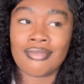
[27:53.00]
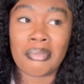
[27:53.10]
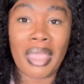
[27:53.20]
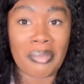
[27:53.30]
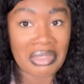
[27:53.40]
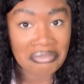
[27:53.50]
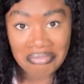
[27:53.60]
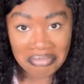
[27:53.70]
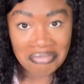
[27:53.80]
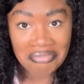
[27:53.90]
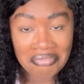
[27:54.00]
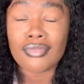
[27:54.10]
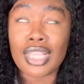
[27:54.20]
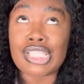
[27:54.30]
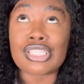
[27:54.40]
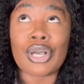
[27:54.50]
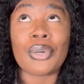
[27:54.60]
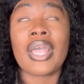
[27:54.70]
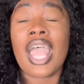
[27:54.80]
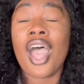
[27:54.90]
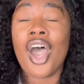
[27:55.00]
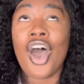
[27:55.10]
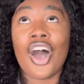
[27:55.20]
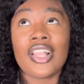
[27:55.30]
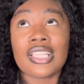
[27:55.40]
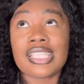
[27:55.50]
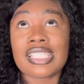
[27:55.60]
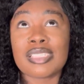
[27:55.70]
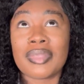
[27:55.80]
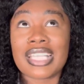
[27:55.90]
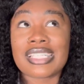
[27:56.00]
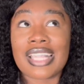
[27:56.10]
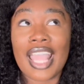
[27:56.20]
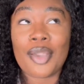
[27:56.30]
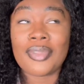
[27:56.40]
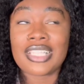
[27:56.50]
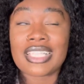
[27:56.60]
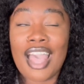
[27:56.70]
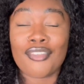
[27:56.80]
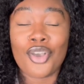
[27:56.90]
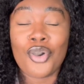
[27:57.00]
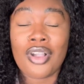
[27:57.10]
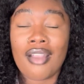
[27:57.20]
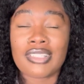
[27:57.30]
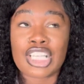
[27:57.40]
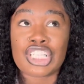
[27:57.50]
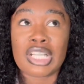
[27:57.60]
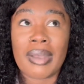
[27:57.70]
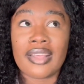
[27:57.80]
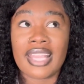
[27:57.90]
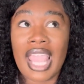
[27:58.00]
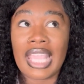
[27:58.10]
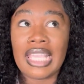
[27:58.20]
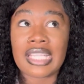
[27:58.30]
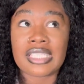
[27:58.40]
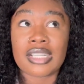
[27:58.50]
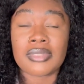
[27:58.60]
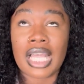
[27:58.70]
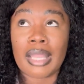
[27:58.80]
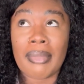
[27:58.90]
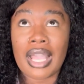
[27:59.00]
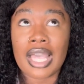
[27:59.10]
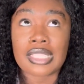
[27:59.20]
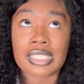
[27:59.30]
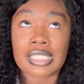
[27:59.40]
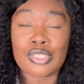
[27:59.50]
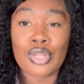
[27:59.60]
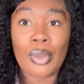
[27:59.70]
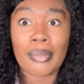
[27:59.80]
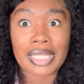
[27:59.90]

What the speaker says: baby. So all of this is being said, we just having a whole conversation about that. He ends up telling my cousins, you know, I'm